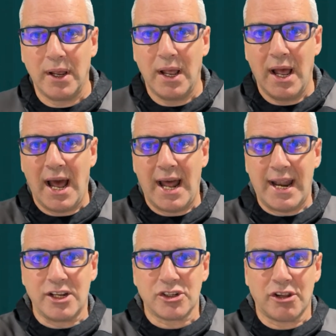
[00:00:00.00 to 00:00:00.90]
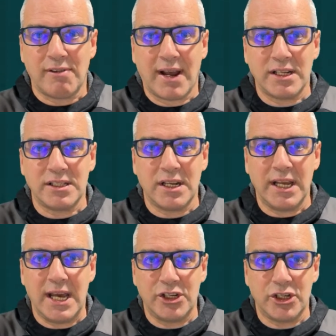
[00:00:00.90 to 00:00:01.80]
and then it's got the
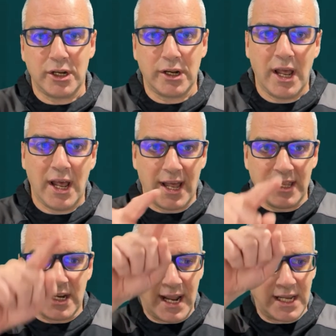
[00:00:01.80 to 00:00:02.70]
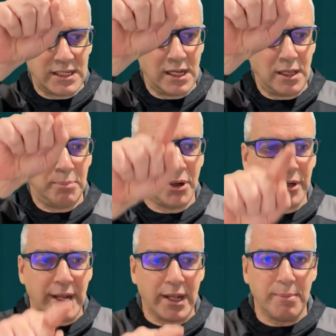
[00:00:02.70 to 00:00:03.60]
reconciliation, and there's a nice little
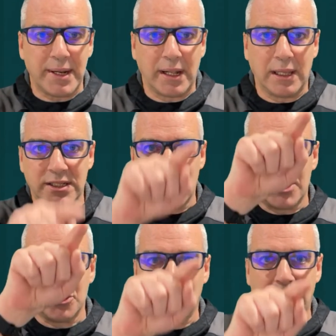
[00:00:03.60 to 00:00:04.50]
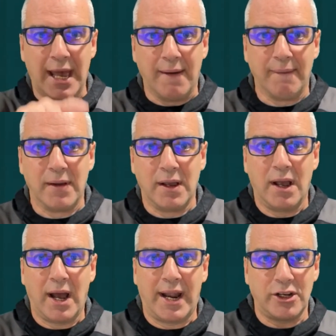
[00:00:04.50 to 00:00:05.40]
button in the middle that says okay.
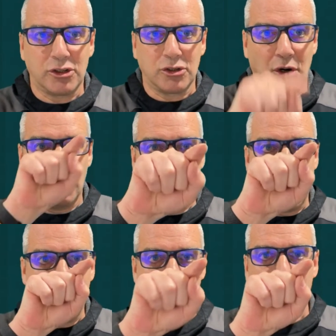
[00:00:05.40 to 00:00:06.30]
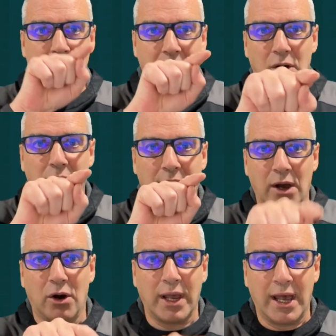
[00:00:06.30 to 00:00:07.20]
And I just go, okay, okay, okay,
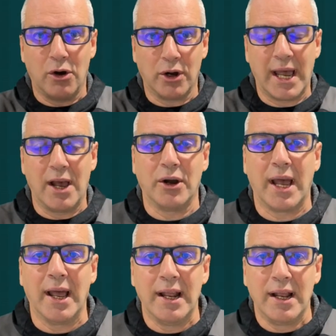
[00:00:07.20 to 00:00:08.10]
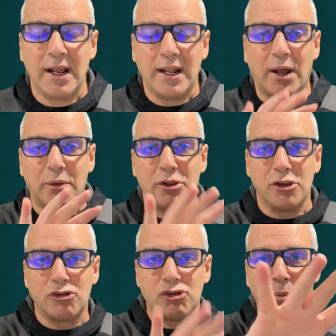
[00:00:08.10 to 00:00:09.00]
okay, okay, okay. Now,
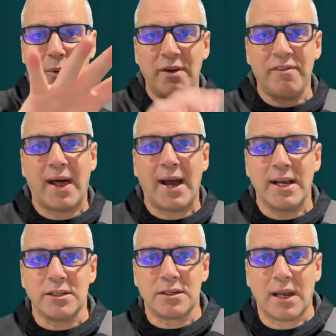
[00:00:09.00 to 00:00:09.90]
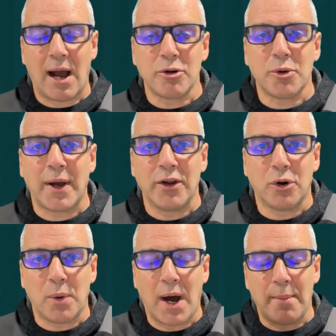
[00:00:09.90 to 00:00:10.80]
the trouble with that is, how do I know
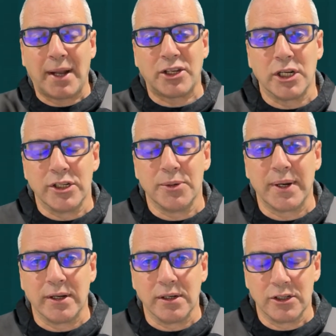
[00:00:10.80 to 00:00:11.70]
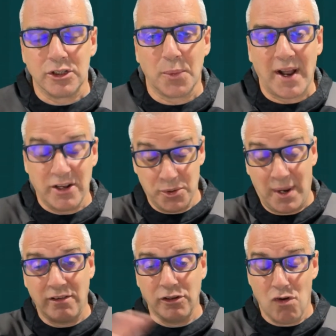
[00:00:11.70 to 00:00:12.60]
what I'm actually doing? Do I
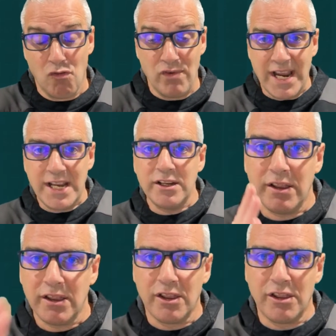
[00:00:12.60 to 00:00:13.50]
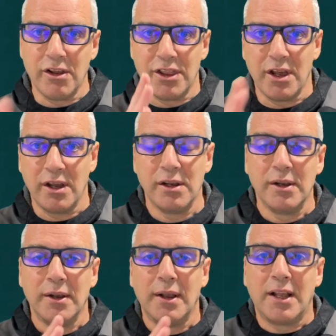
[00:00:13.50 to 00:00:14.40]
read
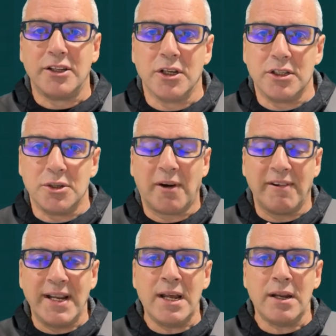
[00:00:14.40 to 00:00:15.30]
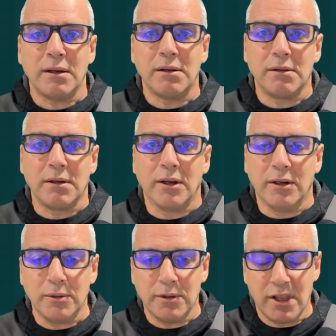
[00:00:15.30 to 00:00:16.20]
do I read it? You
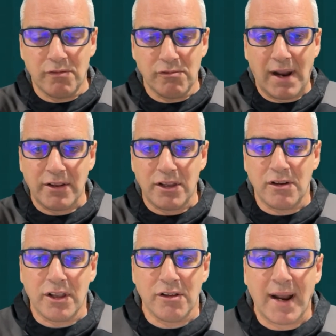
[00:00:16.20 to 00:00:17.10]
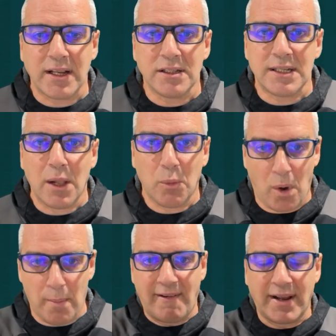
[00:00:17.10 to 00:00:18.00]
know, the reconcile, what
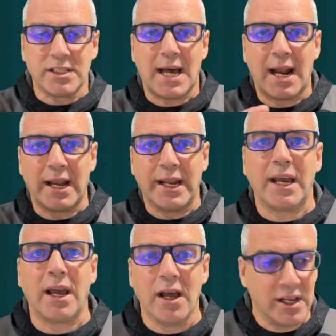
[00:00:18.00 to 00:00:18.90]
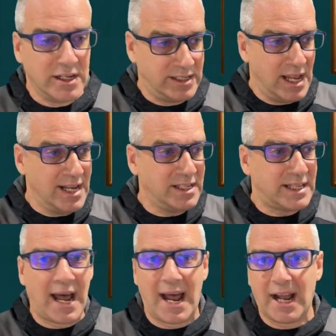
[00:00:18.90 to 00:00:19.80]
am I reconciling here? Is
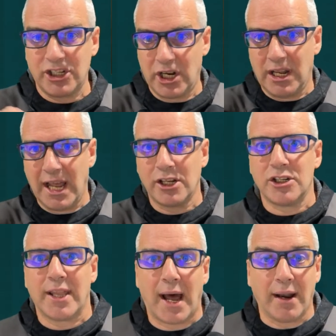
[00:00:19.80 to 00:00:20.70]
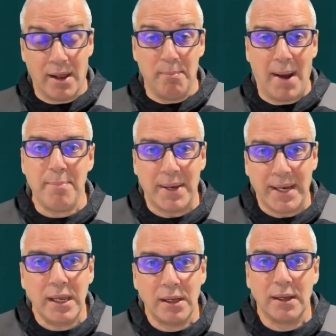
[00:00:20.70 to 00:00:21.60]
that actually linked to that? It might
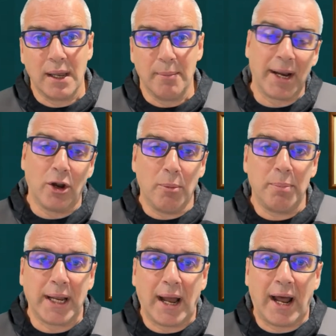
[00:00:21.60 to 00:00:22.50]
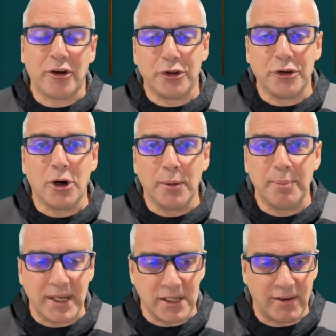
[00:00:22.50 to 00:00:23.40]
be, it might not be. I don't know,
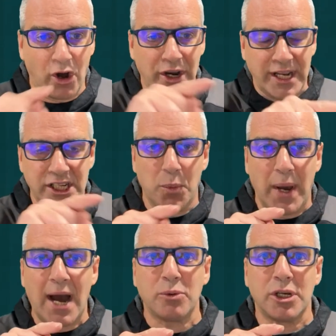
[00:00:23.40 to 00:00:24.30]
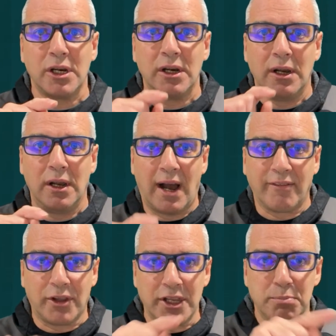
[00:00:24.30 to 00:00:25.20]
because I've got an easy way out. I've
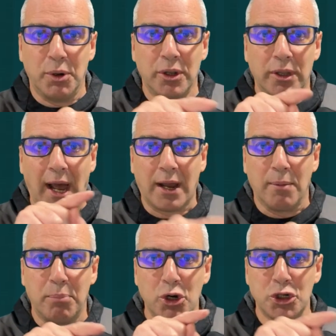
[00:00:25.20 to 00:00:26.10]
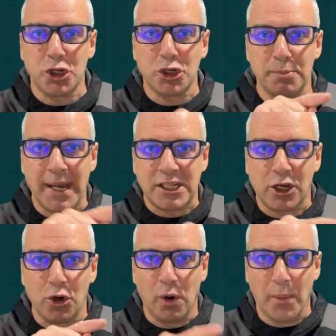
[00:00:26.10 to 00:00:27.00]
got this button that I can push that just makes it
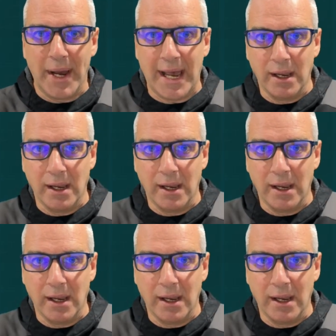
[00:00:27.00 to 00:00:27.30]
go away.